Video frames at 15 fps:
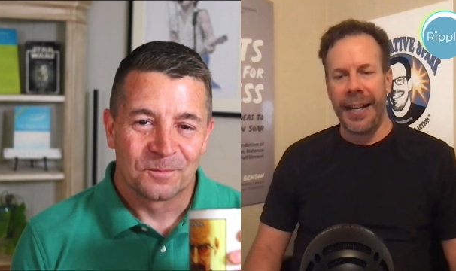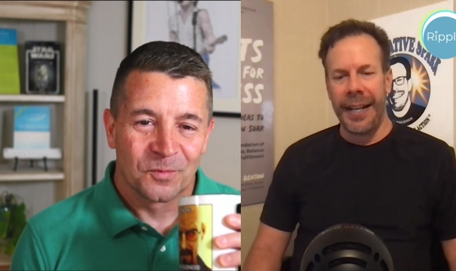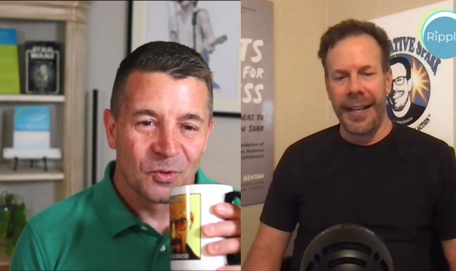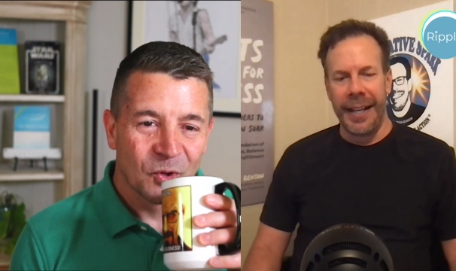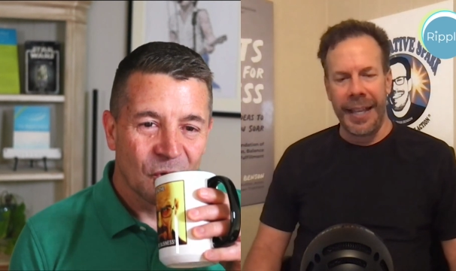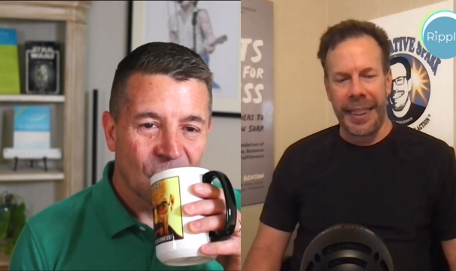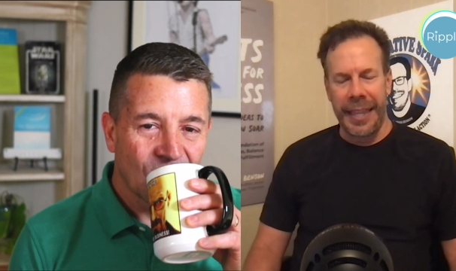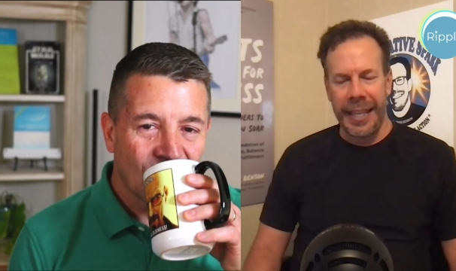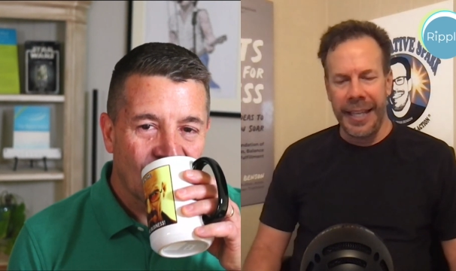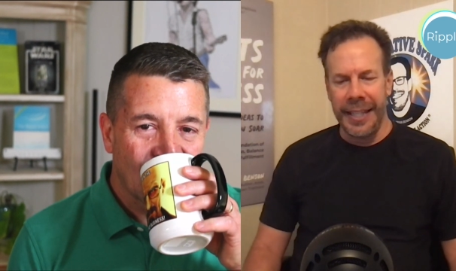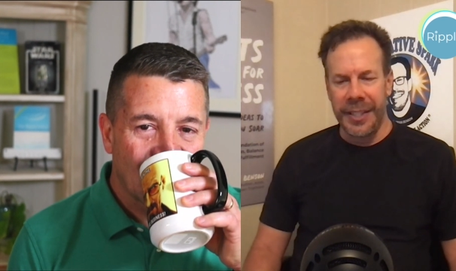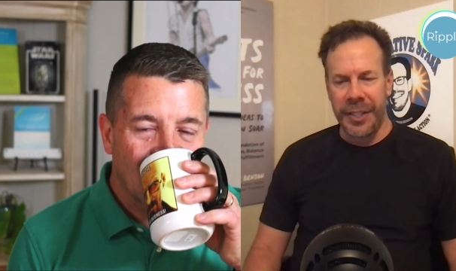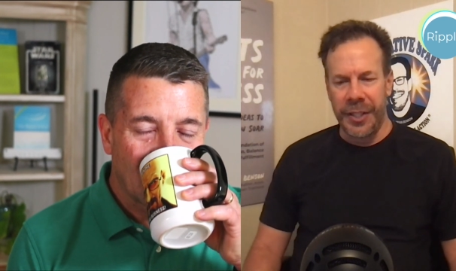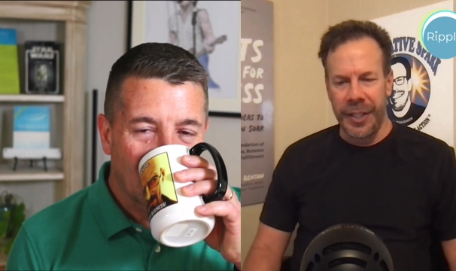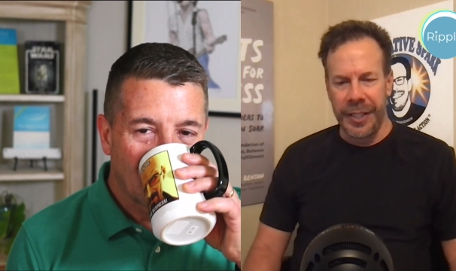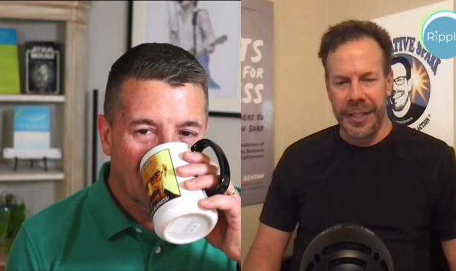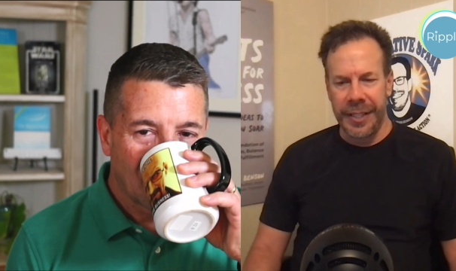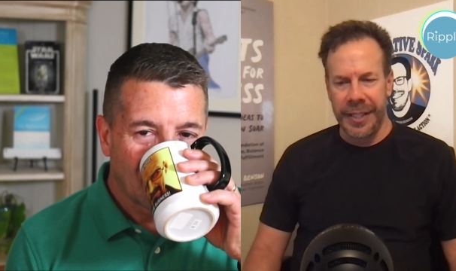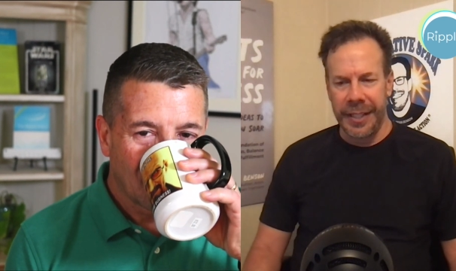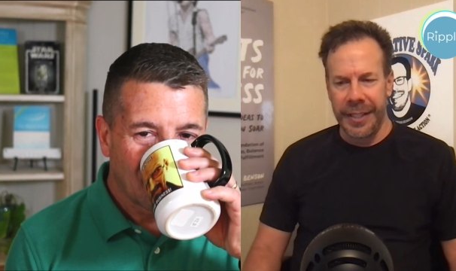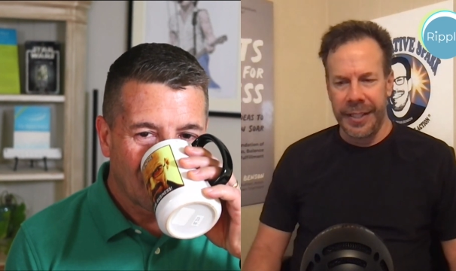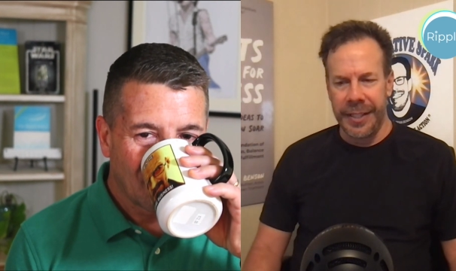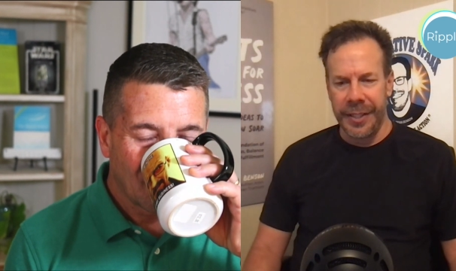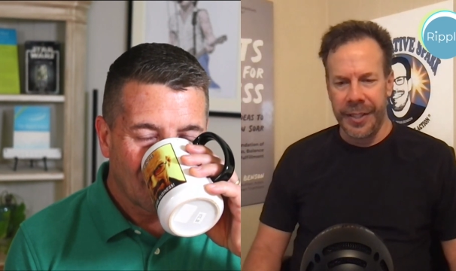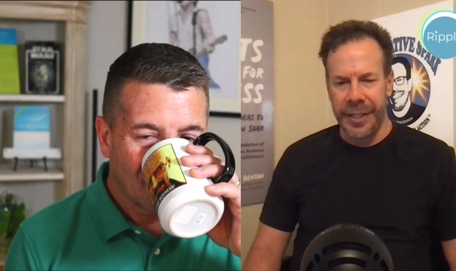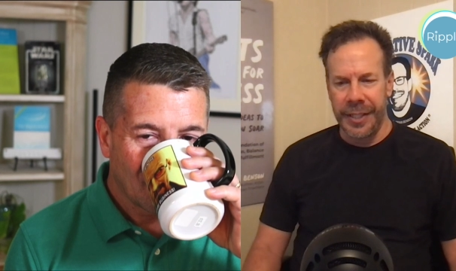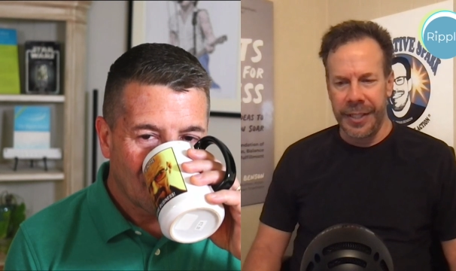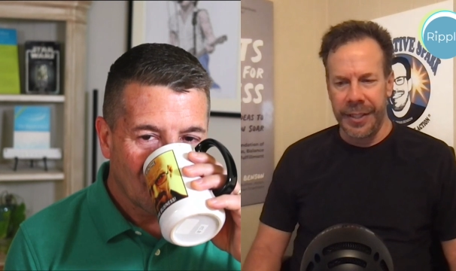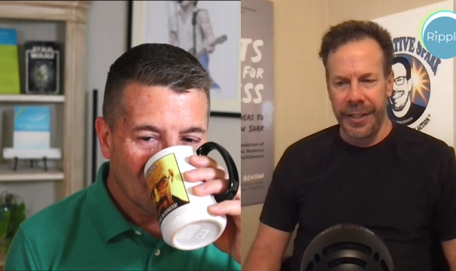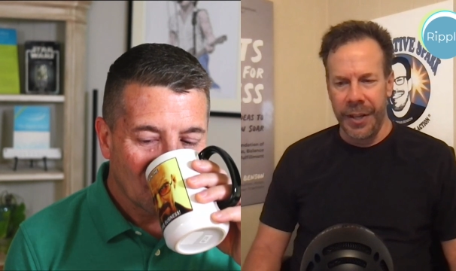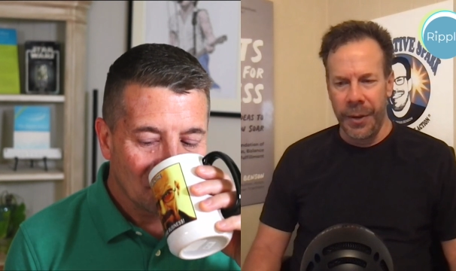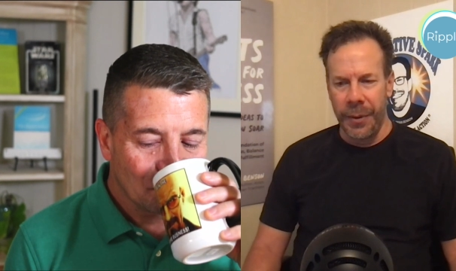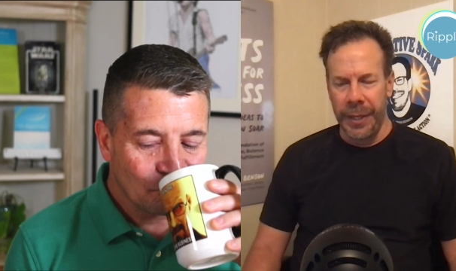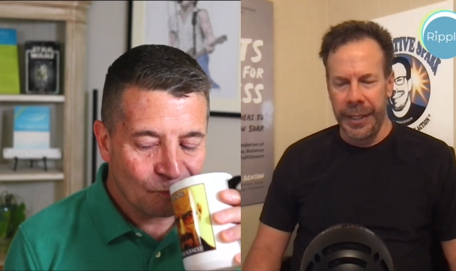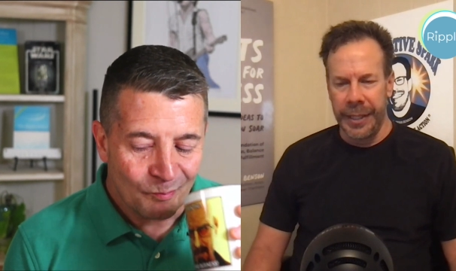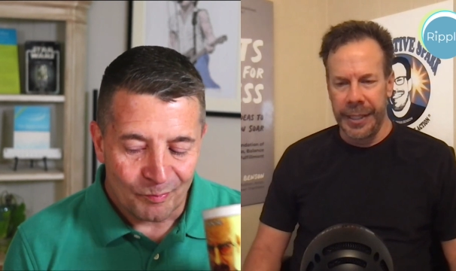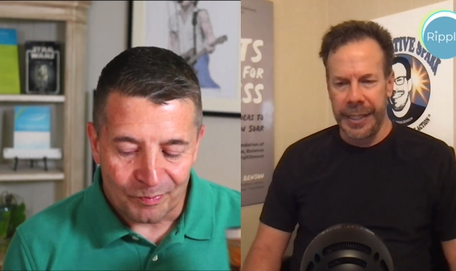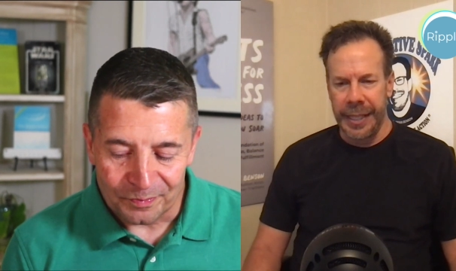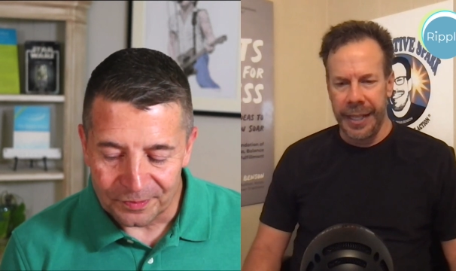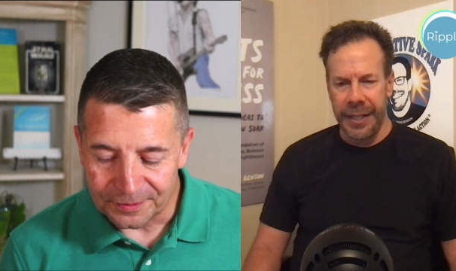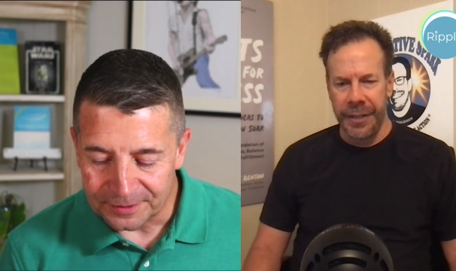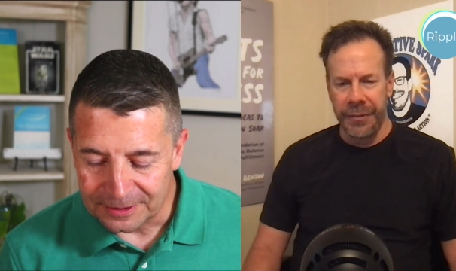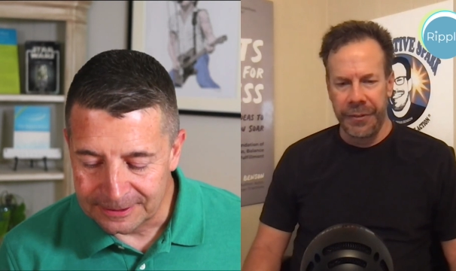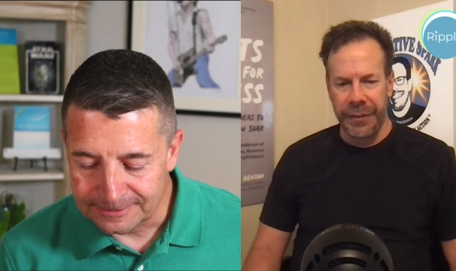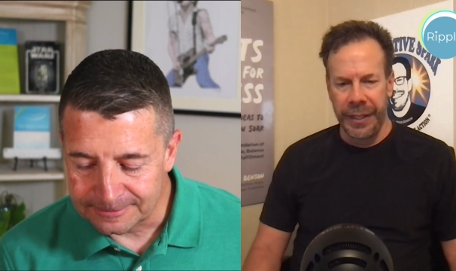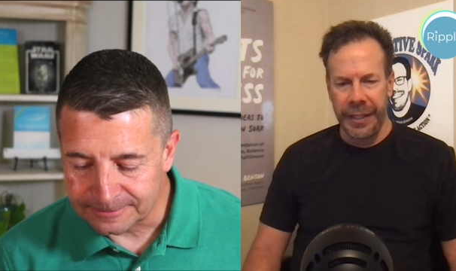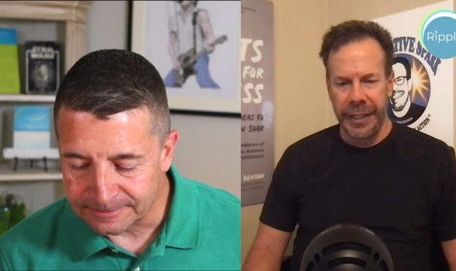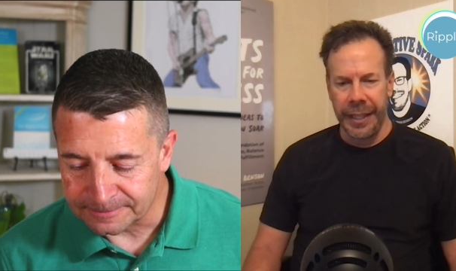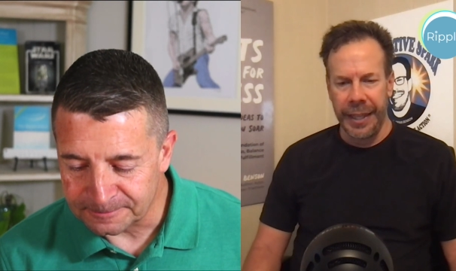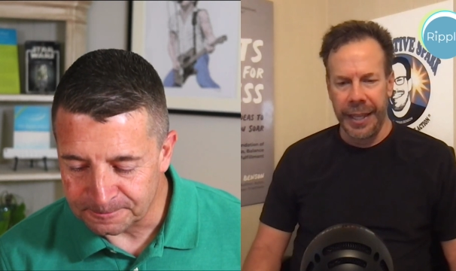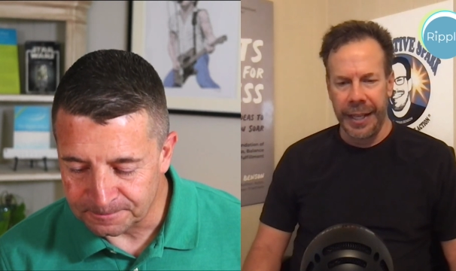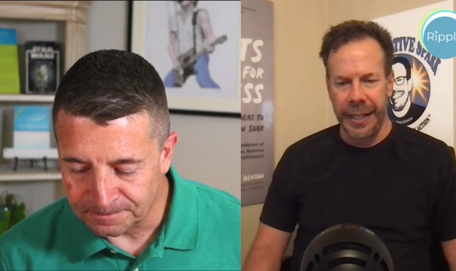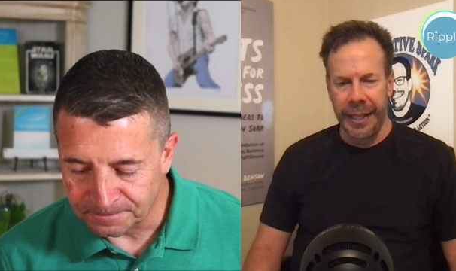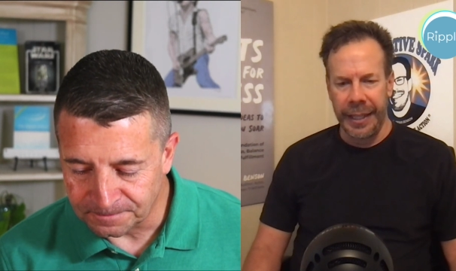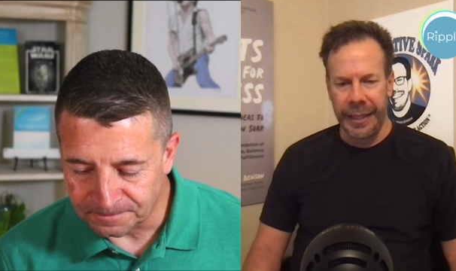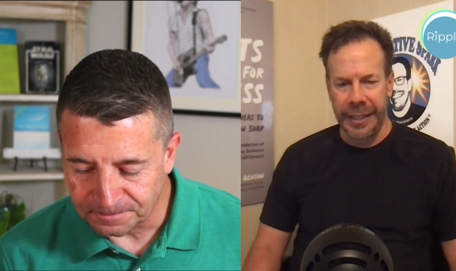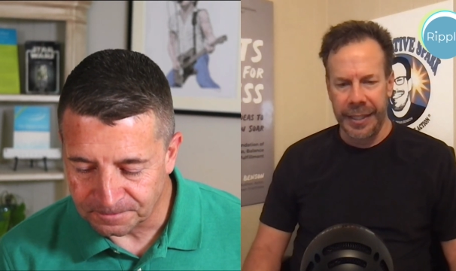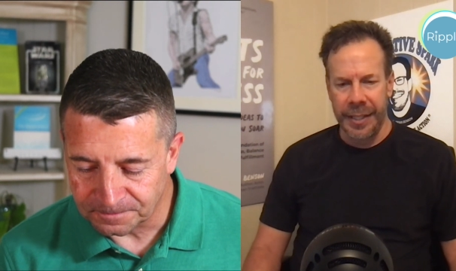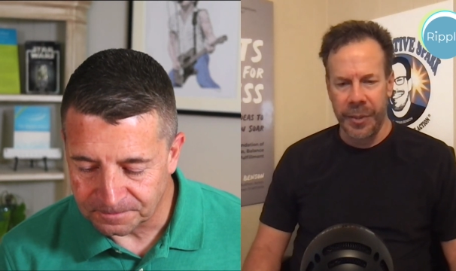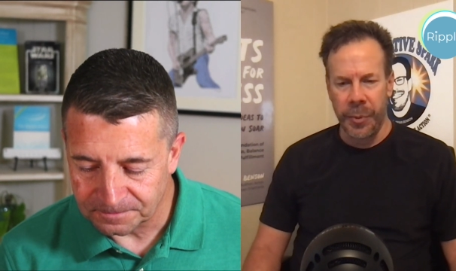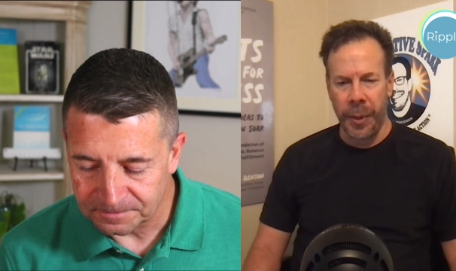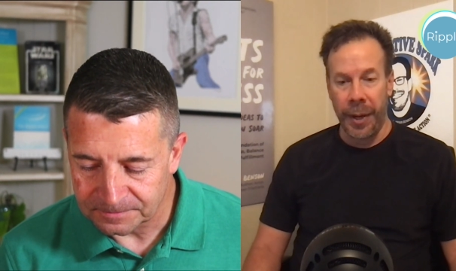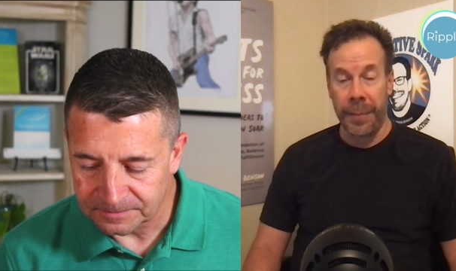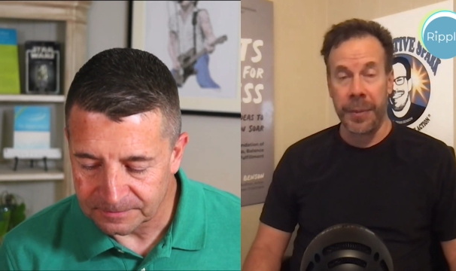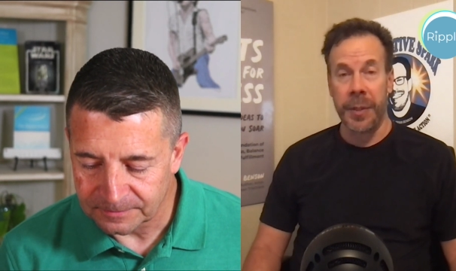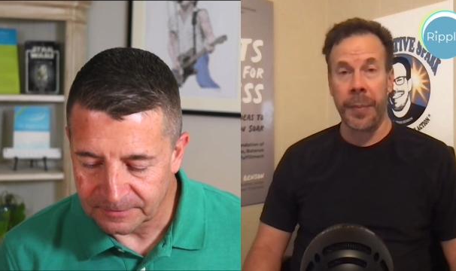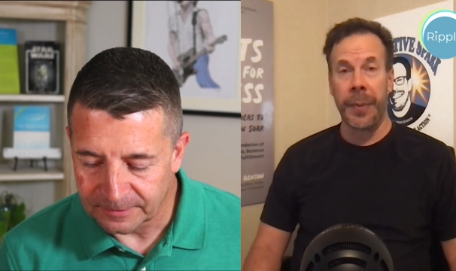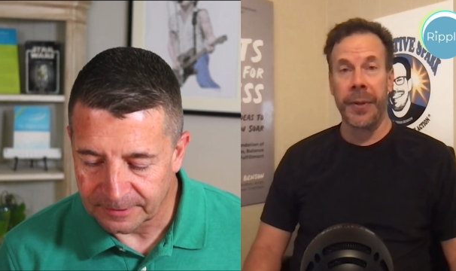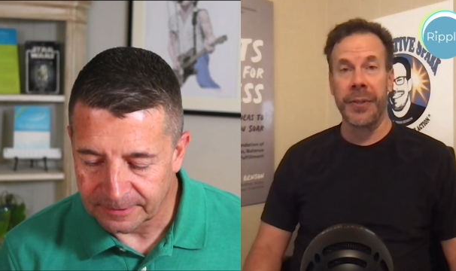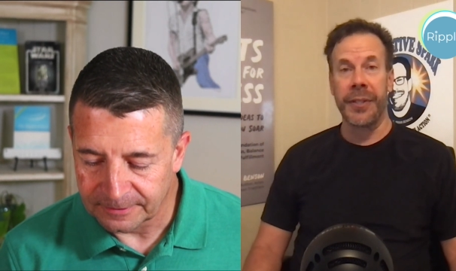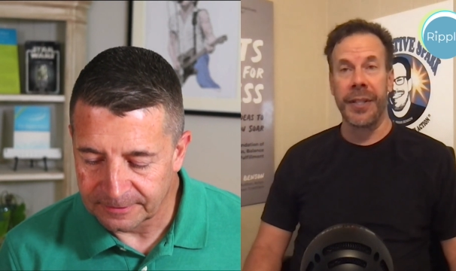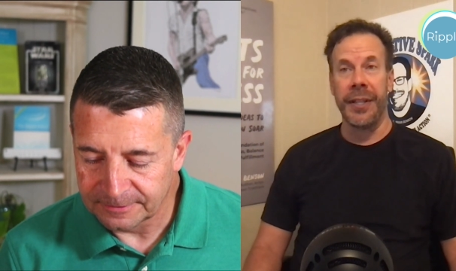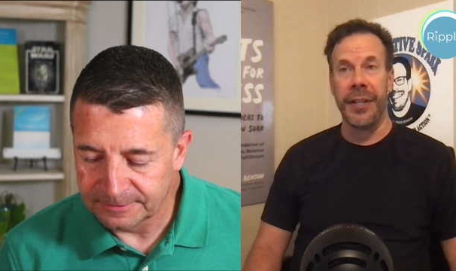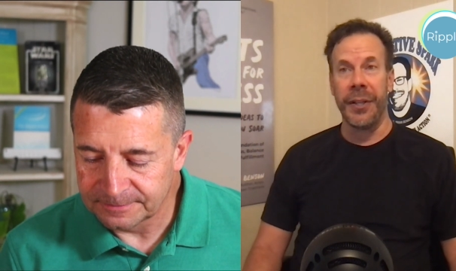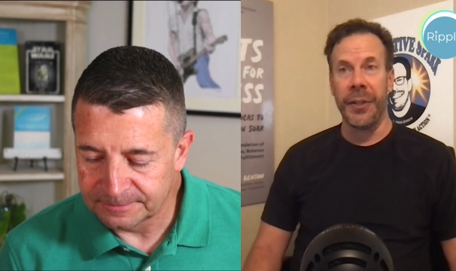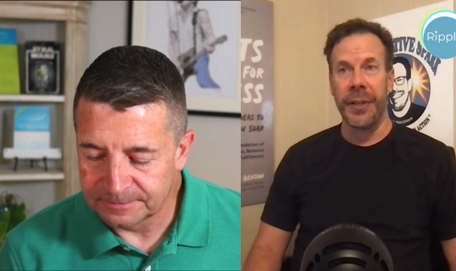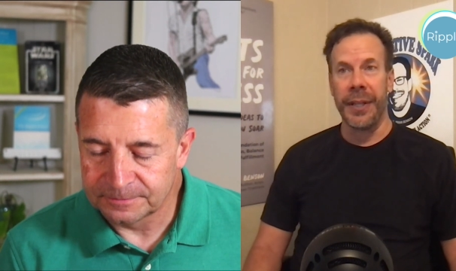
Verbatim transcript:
Speaker 1: I think it's just just this knowing this inner feeling that like this is what I'm supposed to do,